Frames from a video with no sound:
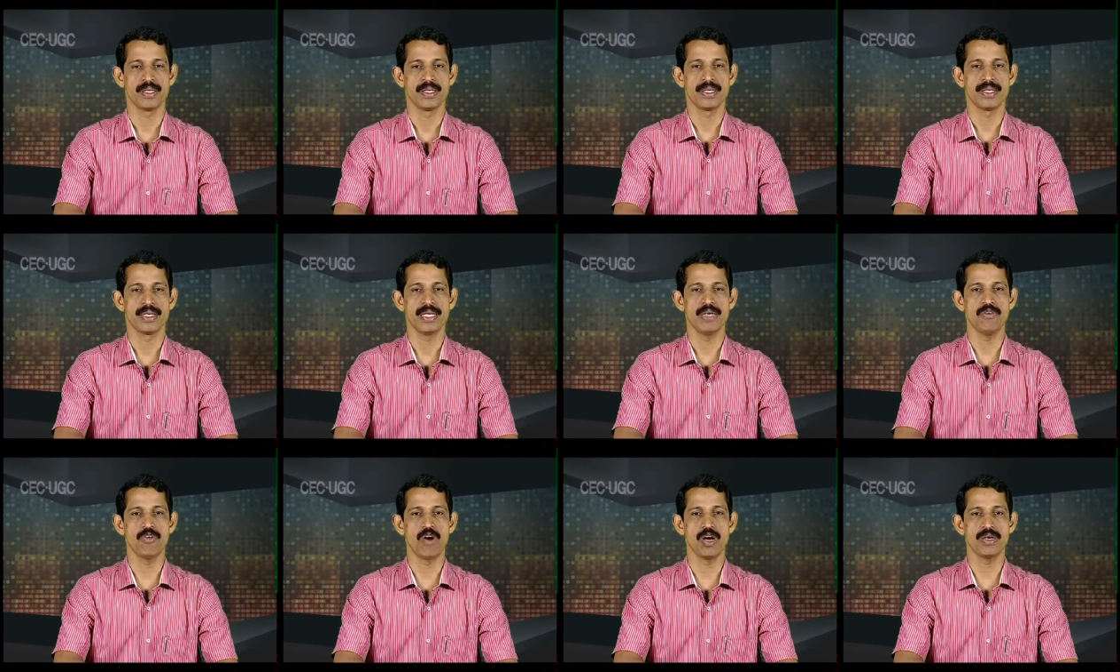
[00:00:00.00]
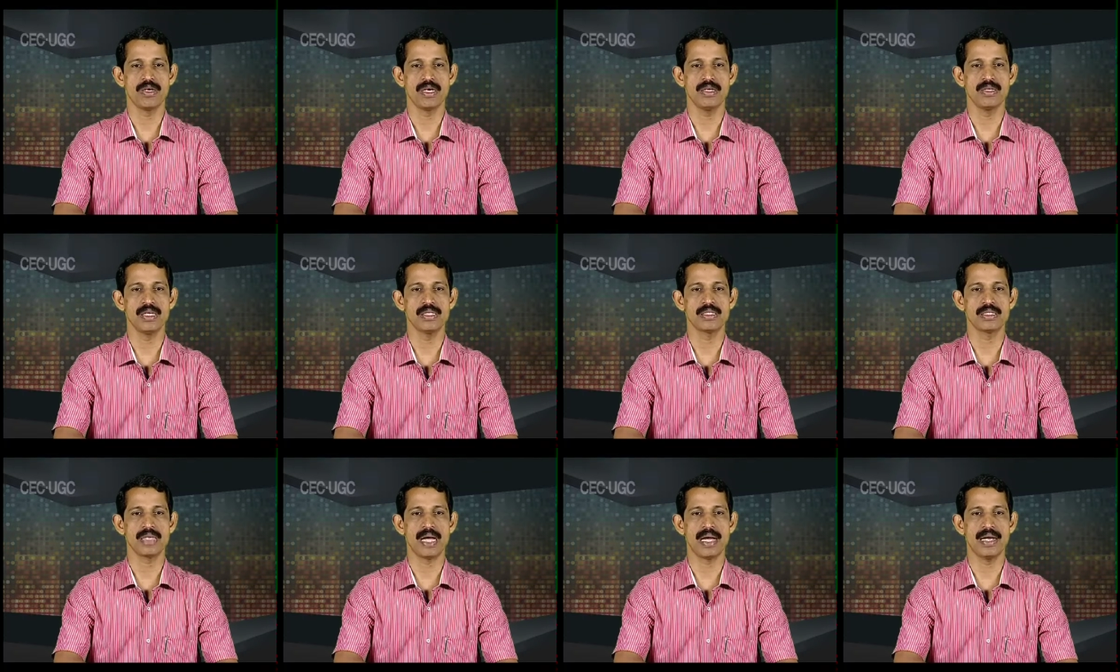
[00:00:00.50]
He wanted the
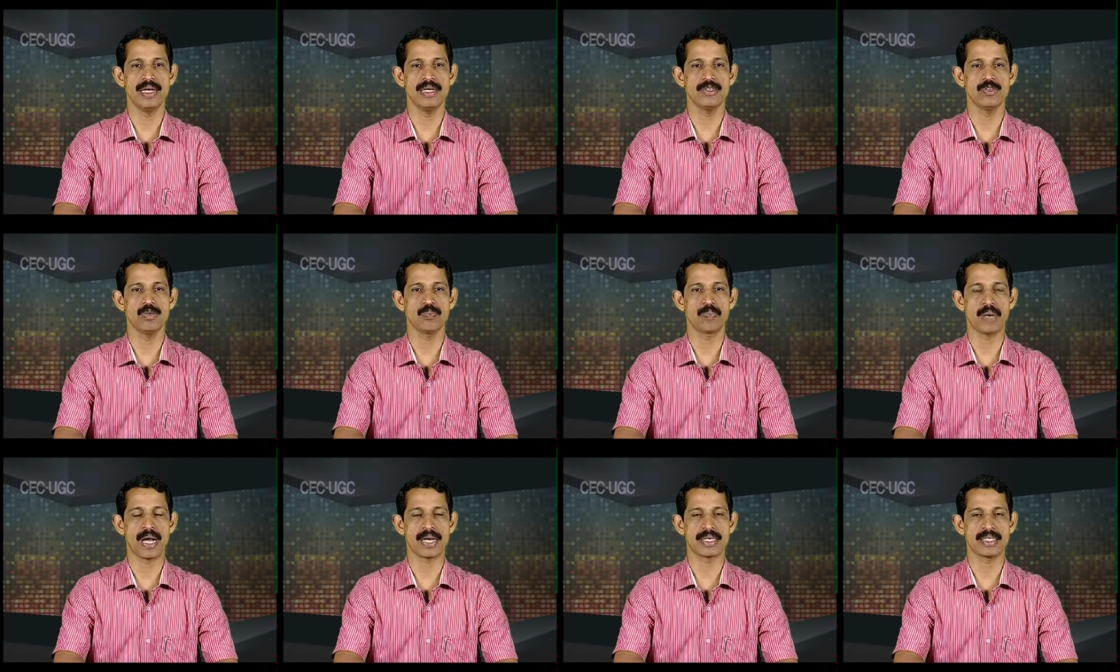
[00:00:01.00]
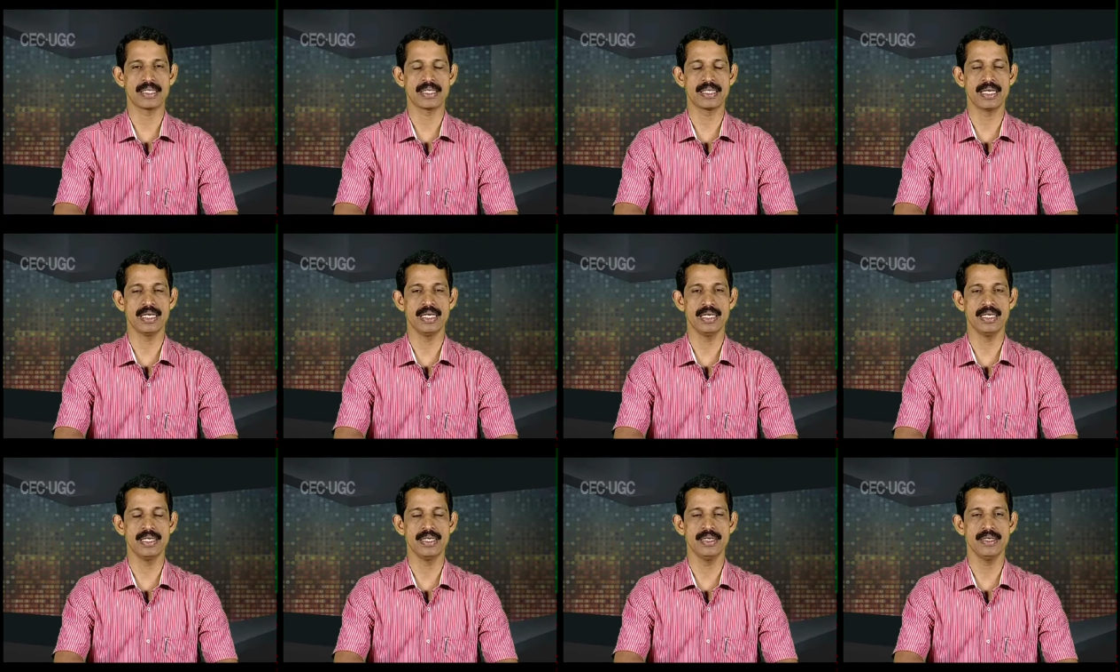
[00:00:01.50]
child to
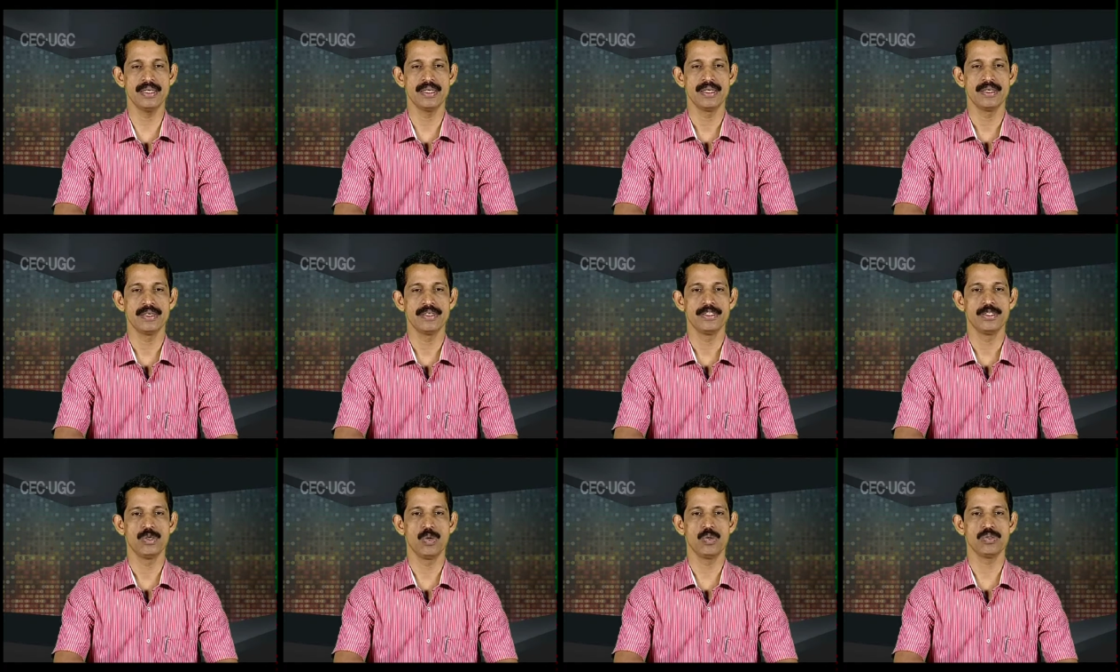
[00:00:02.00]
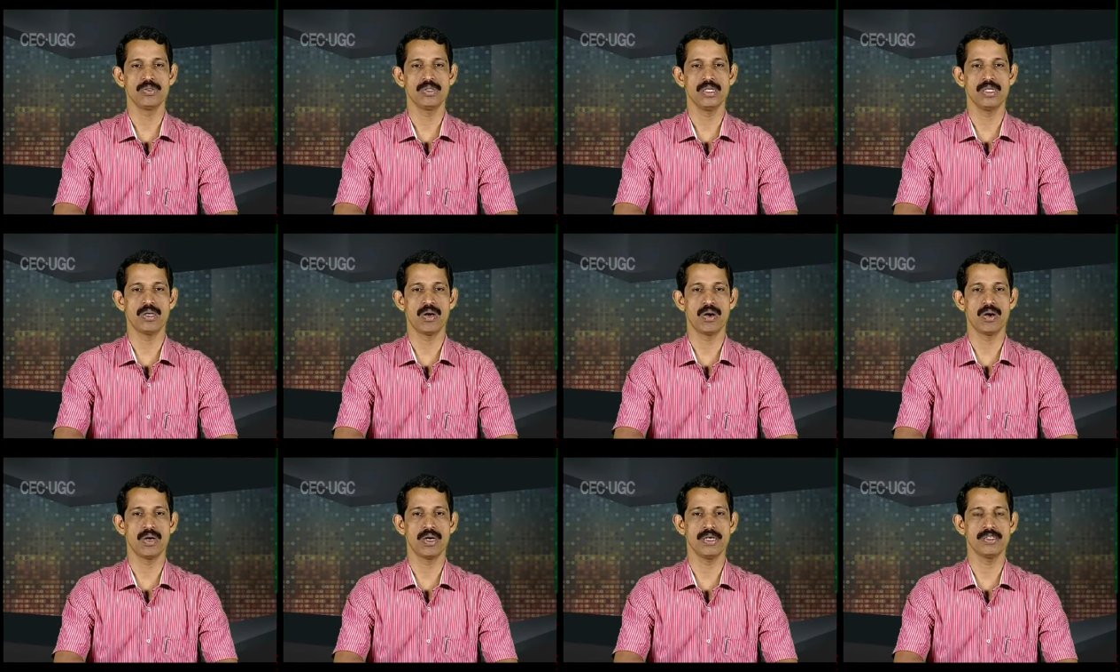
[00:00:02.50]
practically use the
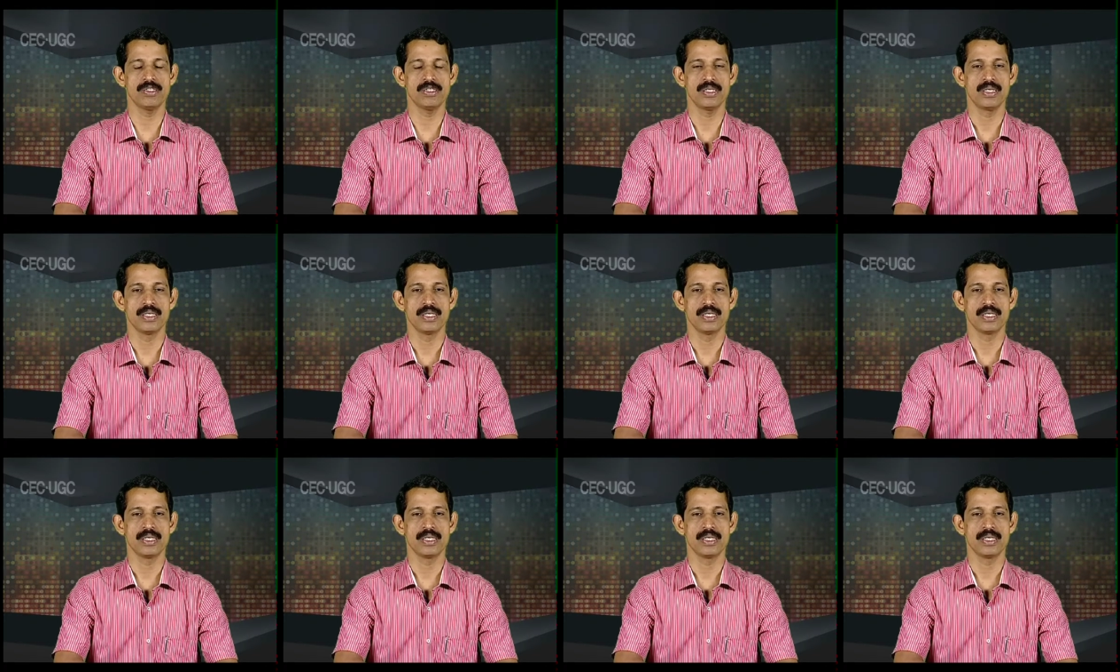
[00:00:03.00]
knowledge